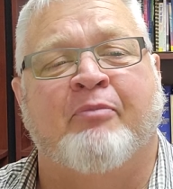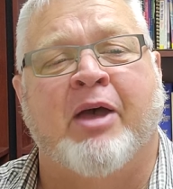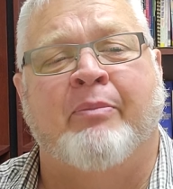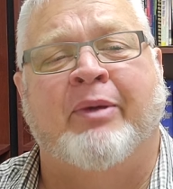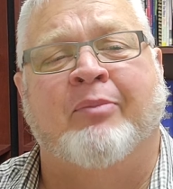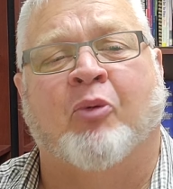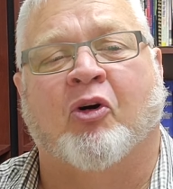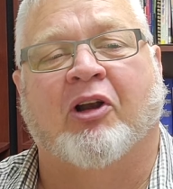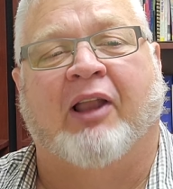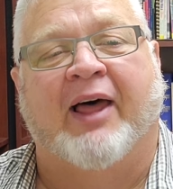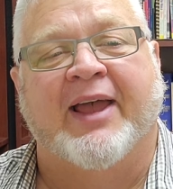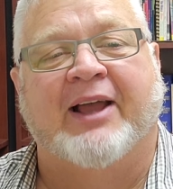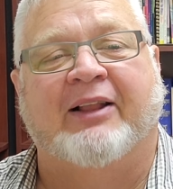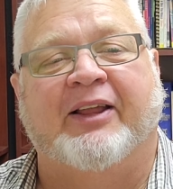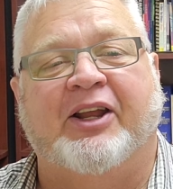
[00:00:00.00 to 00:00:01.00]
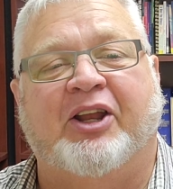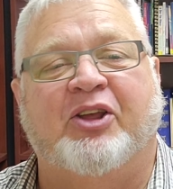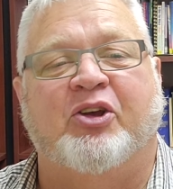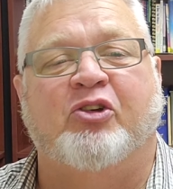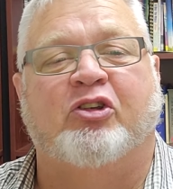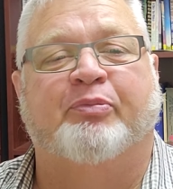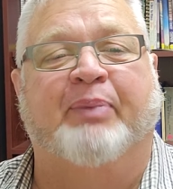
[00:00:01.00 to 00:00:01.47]
may be more likely to
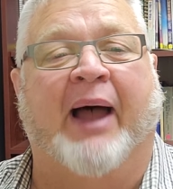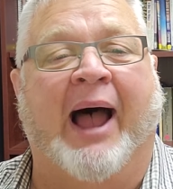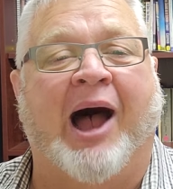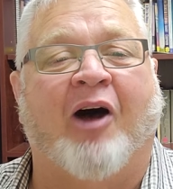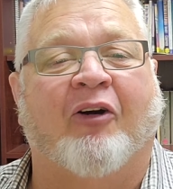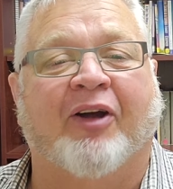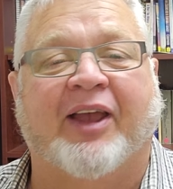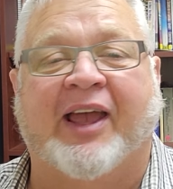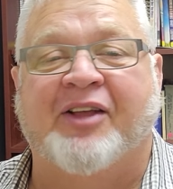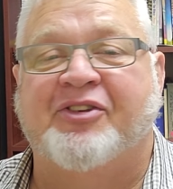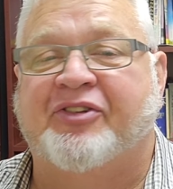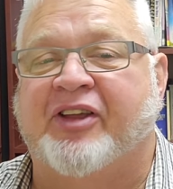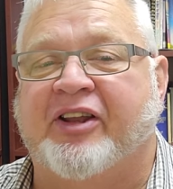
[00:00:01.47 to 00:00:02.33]
use power against